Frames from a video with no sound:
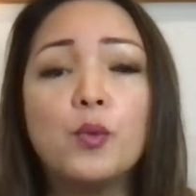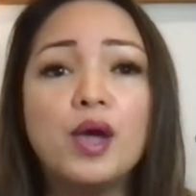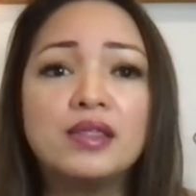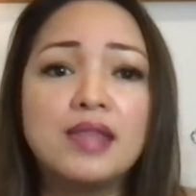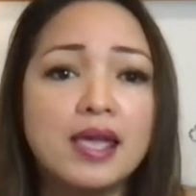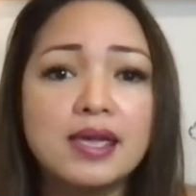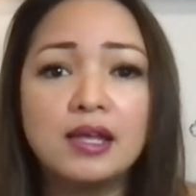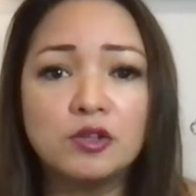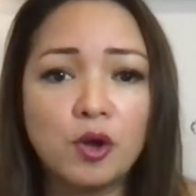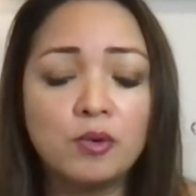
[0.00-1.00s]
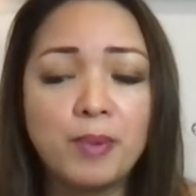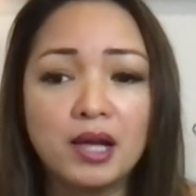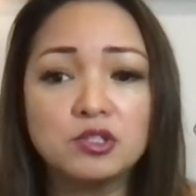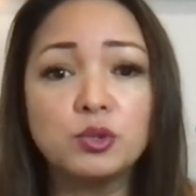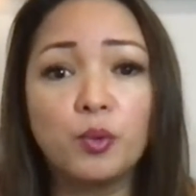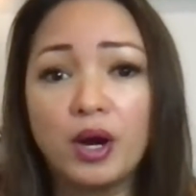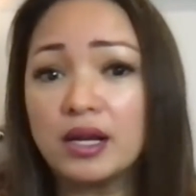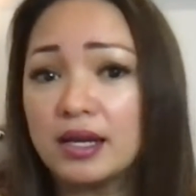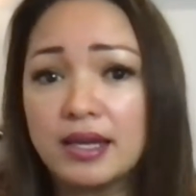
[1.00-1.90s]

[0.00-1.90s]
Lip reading: when they can go back to work